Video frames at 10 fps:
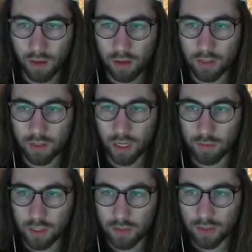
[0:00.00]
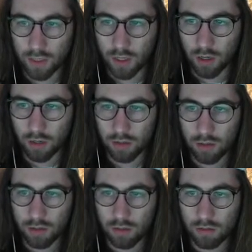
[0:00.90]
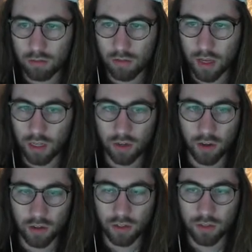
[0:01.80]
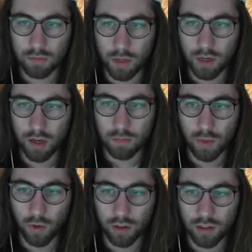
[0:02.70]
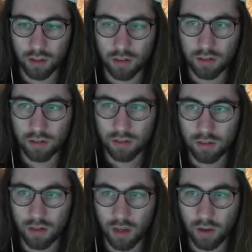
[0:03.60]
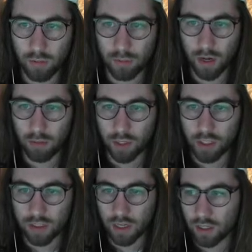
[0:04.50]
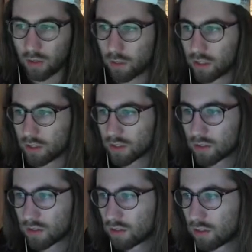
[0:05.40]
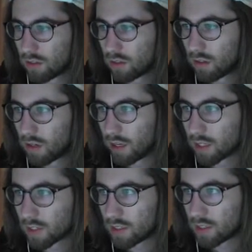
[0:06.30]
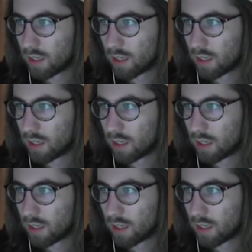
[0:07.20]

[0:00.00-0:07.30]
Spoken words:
This guy's basically saying $80 might not be worth it. I don't remember how much exactly it was. I guess I said